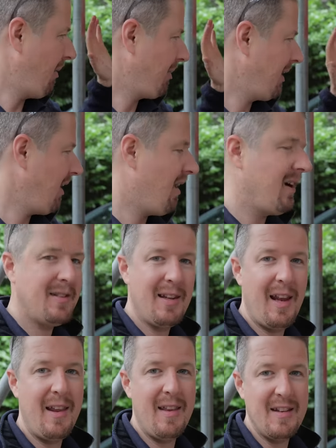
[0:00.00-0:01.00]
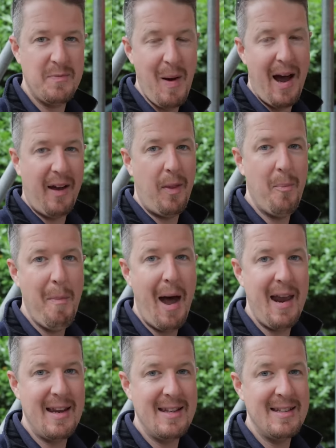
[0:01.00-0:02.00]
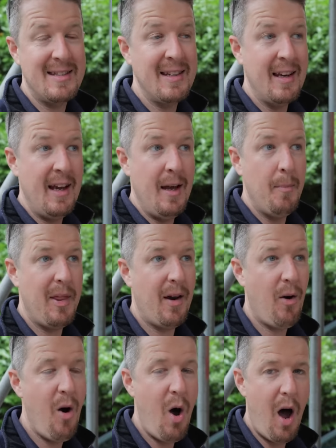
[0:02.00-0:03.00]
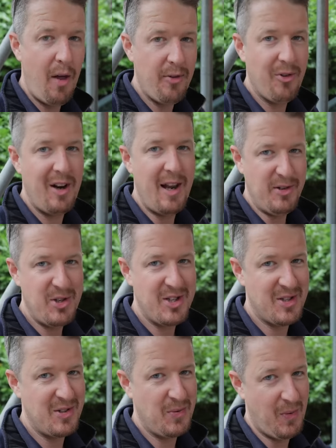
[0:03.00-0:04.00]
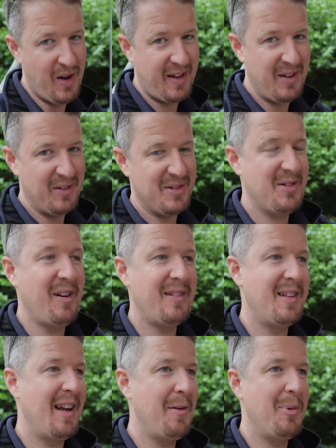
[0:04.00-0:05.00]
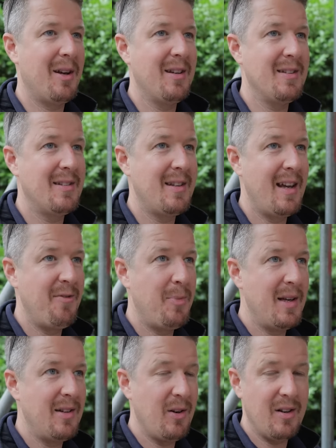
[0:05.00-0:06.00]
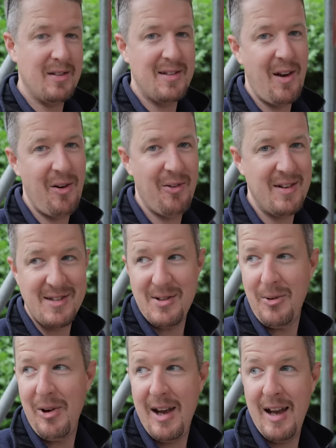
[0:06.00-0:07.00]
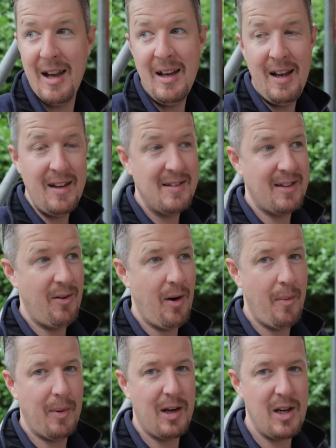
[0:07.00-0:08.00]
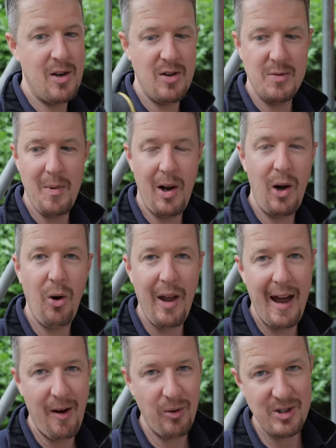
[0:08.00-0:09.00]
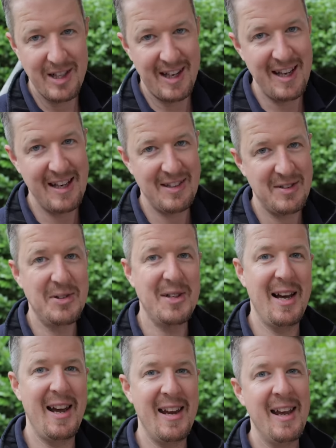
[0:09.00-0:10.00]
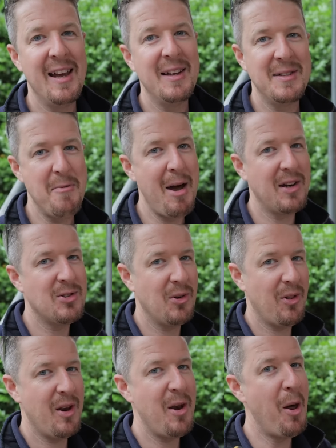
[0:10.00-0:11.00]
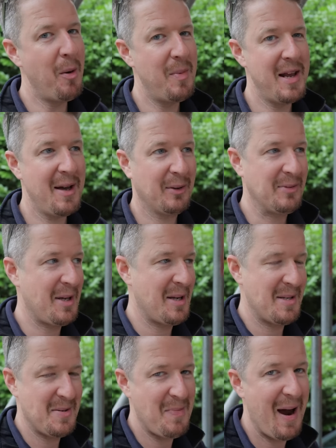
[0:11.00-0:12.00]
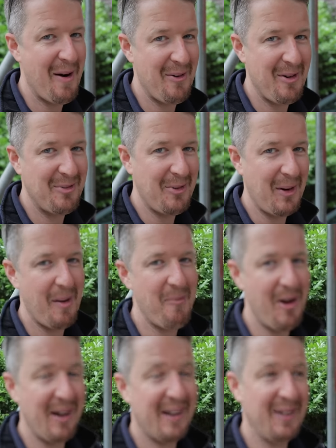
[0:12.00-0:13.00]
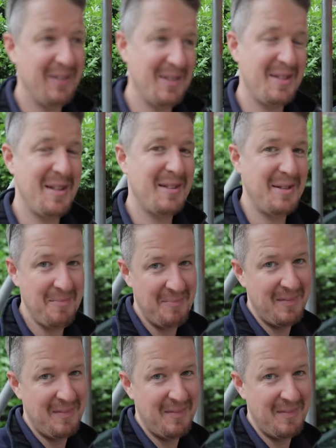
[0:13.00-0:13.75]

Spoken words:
I'm going to isolate this back at the mains, but there are other electricians working on site today because they've been doing a solar install here. So I'm going to use my lockout kit today to make sure that nobody else turns the power off while I'm working on the system.